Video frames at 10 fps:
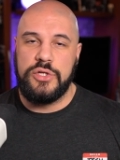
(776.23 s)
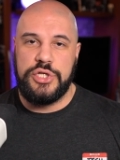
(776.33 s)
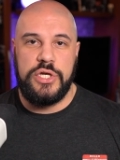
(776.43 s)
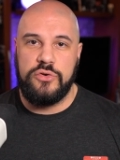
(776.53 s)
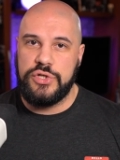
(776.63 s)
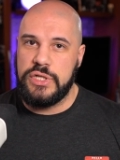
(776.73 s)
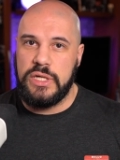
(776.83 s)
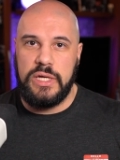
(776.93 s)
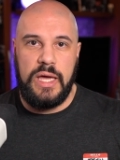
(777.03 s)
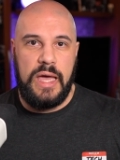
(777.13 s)

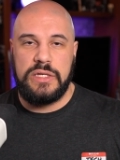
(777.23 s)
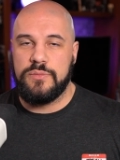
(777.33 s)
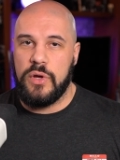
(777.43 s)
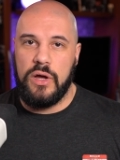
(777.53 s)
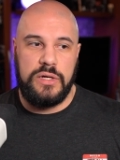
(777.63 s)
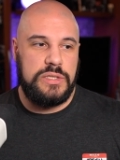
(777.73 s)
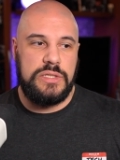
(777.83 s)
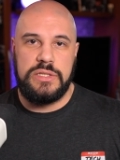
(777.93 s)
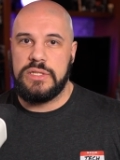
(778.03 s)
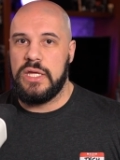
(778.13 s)
GOG,
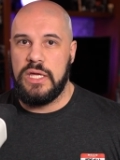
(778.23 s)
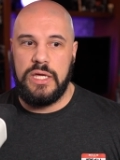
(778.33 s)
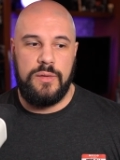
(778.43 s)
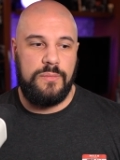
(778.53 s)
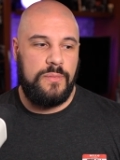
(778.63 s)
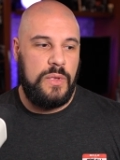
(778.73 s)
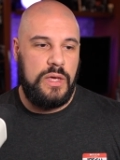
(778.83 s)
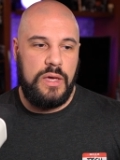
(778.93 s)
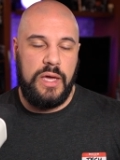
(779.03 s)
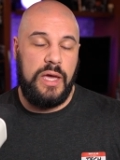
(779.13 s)
Xbox, Steam,
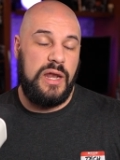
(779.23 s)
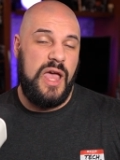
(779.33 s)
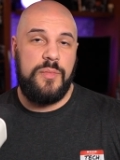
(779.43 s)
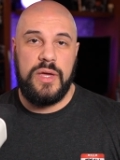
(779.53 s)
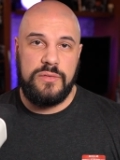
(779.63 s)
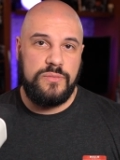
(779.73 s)
and Epic